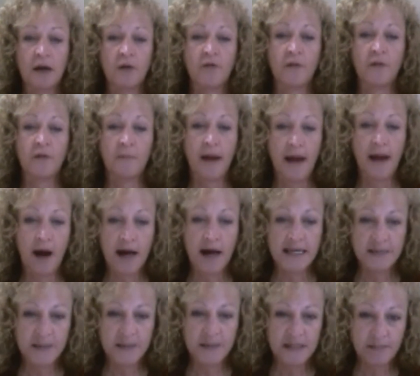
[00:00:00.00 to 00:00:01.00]
From my
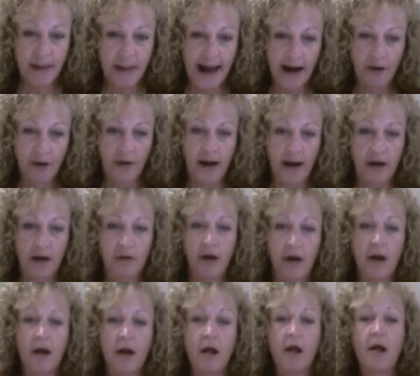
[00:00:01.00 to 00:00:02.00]
hospice background,
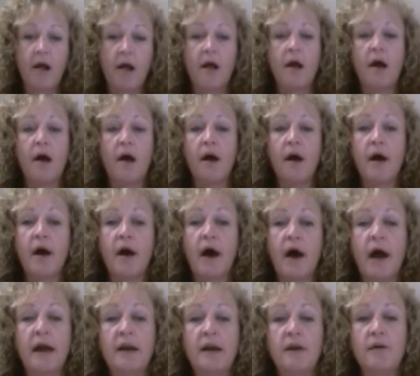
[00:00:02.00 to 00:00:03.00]

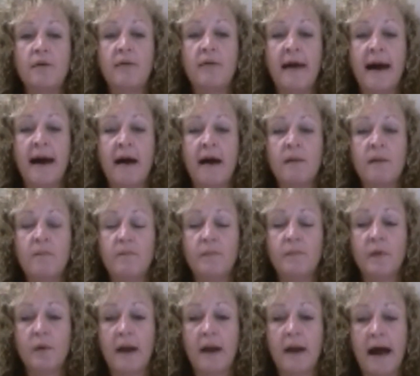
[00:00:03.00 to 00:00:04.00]
I knew that
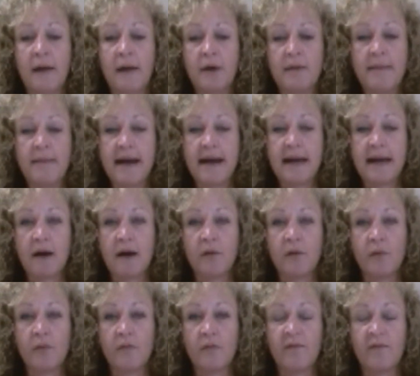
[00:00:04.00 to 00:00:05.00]
when I would make
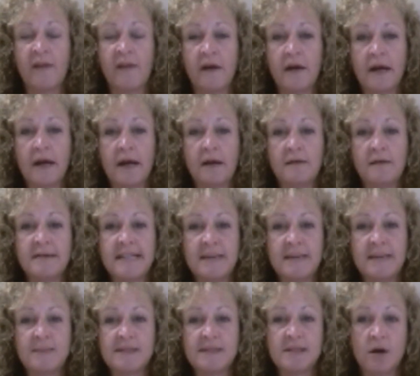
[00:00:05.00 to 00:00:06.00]
a very
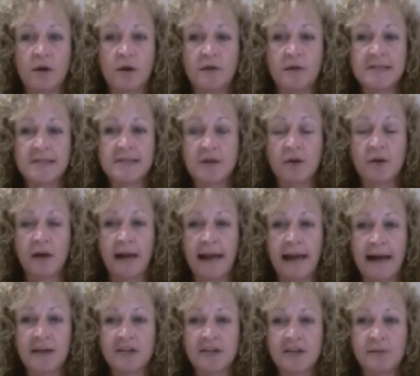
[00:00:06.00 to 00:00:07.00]
deep soul-to-soul
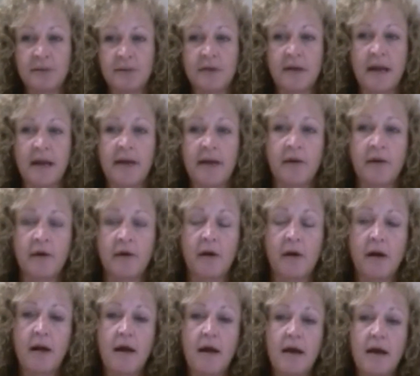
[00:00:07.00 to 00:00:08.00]
connection with another